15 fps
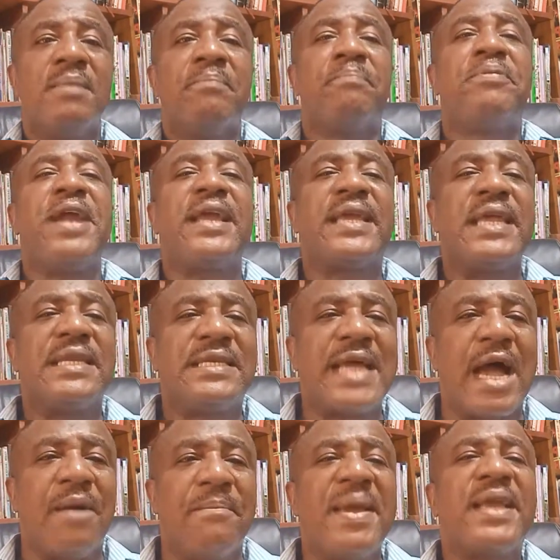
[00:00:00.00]
Break it
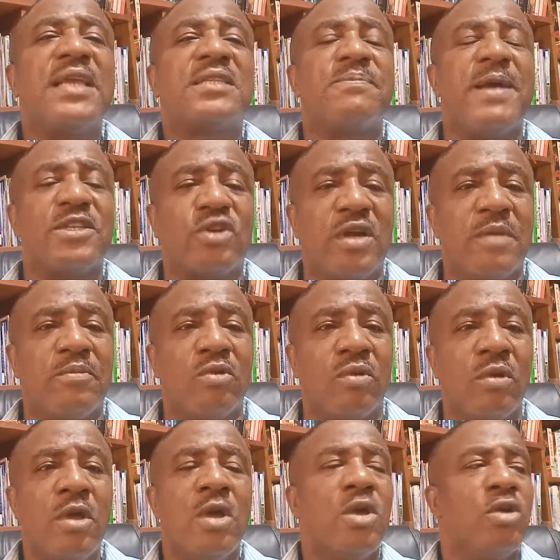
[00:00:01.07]
down. Make it
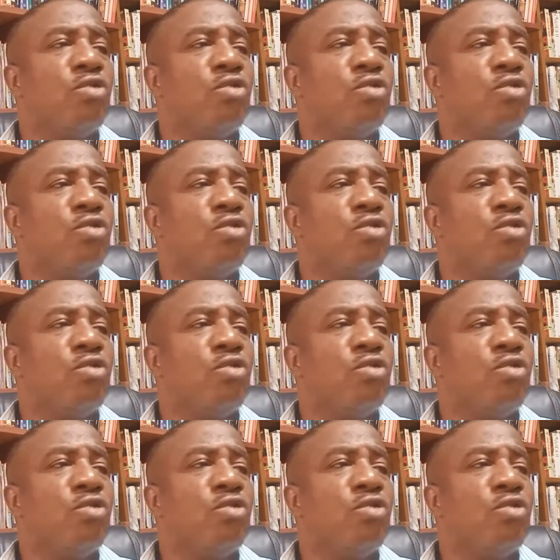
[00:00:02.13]
measurable.